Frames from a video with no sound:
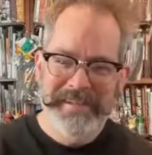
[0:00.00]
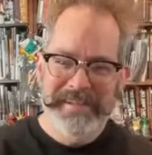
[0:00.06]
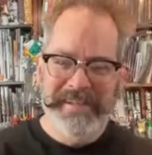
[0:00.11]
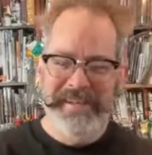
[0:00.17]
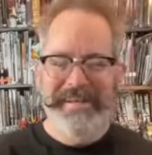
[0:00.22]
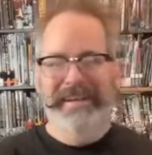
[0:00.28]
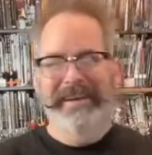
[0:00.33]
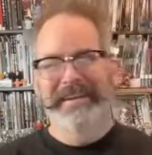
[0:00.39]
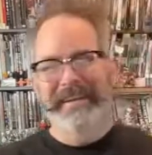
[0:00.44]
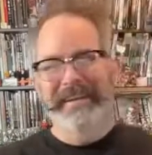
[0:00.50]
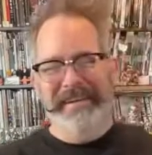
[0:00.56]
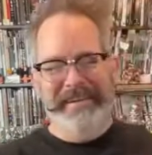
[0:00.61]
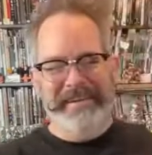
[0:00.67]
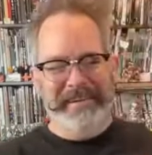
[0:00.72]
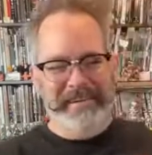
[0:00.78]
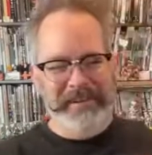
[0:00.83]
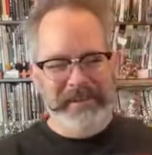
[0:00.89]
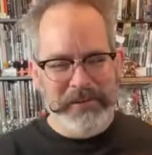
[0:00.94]
You know, like,
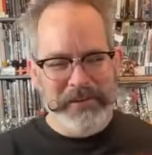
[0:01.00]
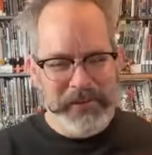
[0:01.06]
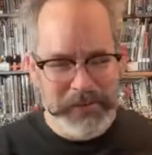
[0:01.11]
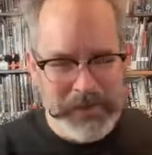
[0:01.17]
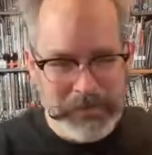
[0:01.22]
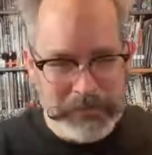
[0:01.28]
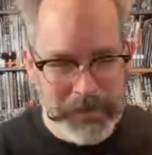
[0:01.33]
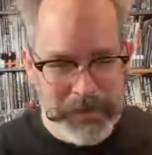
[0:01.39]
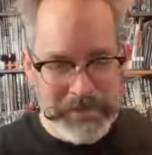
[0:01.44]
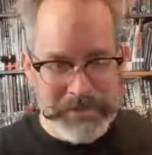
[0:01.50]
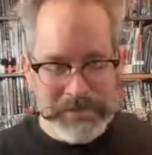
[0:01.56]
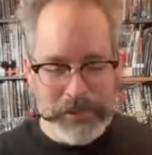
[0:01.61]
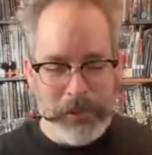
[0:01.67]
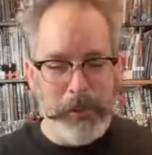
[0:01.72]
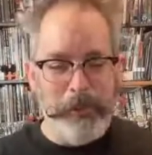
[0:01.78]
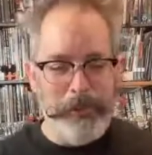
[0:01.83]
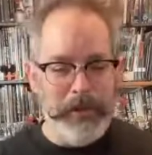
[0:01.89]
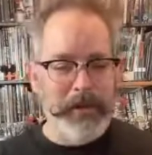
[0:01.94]
you know, you're going to be
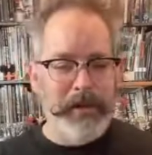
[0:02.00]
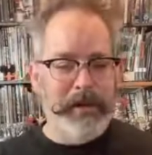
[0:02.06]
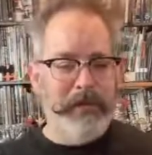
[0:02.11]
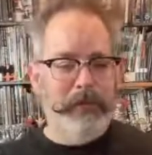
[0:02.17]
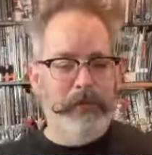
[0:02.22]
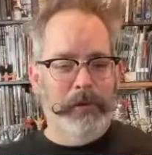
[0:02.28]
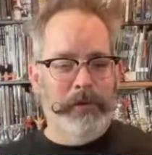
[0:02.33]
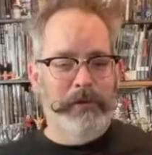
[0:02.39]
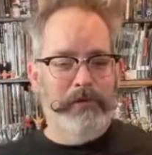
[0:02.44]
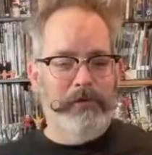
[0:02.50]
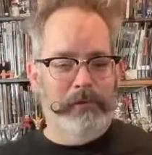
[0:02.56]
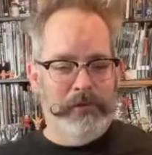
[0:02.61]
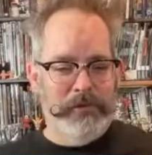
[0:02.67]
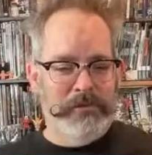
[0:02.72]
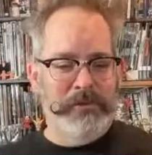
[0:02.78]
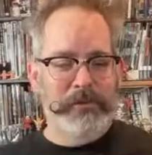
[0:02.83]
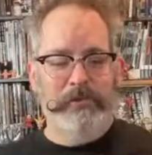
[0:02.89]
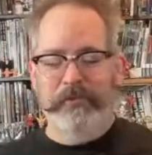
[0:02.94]
so big when
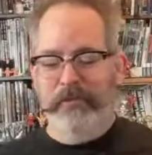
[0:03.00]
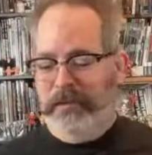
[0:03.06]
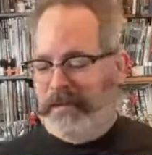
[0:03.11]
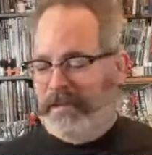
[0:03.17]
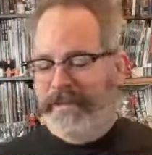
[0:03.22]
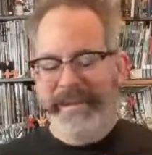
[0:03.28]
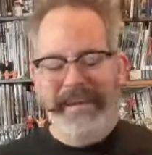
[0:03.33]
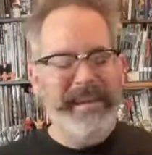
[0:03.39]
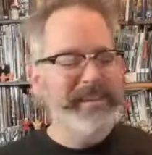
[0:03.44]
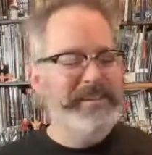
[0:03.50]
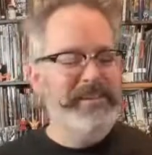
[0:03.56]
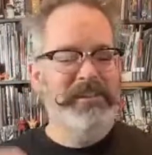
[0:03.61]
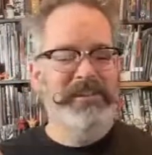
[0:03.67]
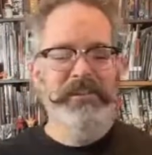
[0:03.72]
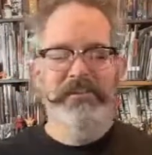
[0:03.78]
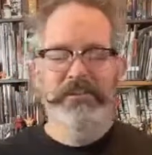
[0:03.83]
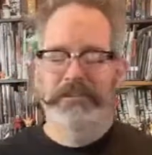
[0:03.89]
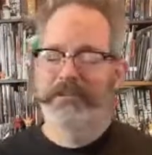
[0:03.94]
she hits
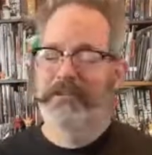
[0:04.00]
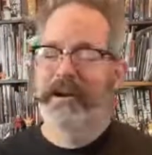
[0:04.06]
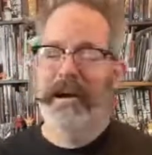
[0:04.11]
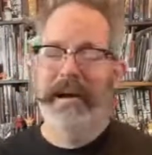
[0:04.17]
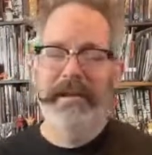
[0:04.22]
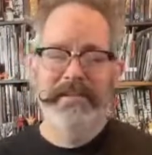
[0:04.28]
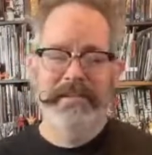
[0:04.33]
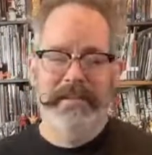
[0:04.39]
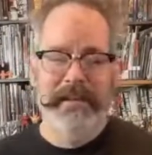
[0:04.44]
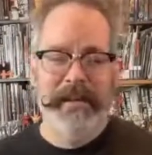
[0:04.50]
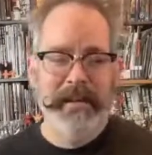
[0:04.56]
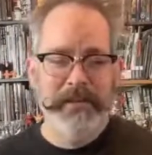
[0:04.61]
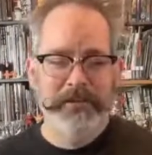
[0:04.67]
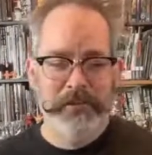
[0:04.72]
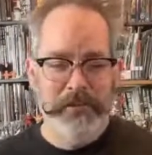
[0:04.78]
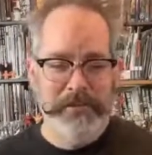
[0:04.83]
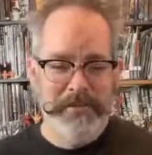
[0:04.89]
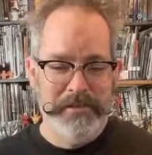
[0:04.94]
her stride as an
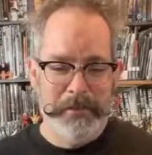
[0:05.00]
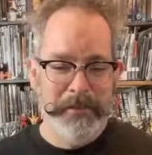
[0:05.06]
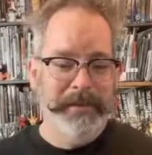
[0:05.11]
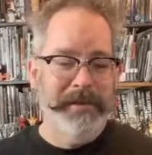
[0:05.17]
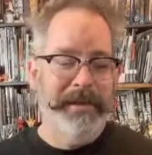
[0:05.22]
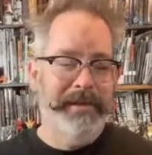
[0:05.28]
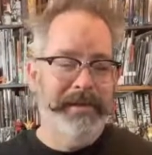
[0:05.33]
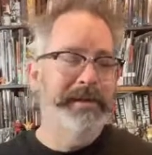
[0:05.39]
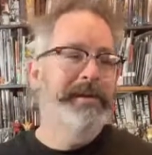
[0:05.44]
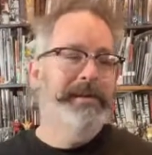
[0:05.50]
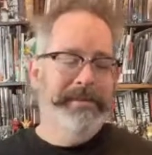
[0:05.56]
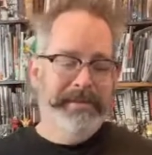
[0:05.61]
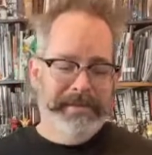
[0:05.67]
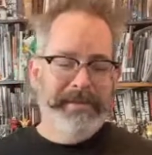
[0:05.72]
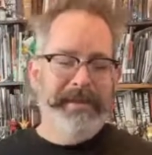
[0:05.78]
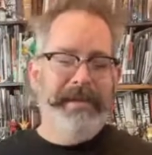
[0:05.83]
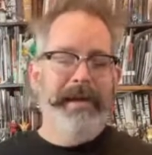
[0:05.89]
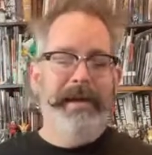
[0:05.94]
actress. Yep. You're like,
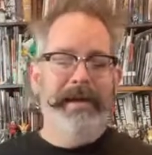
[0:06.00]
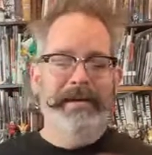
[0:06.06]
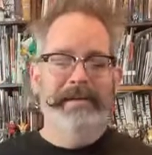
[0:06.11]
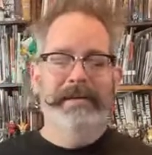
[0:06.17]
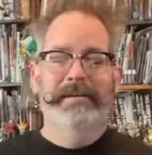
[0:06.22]
yeah,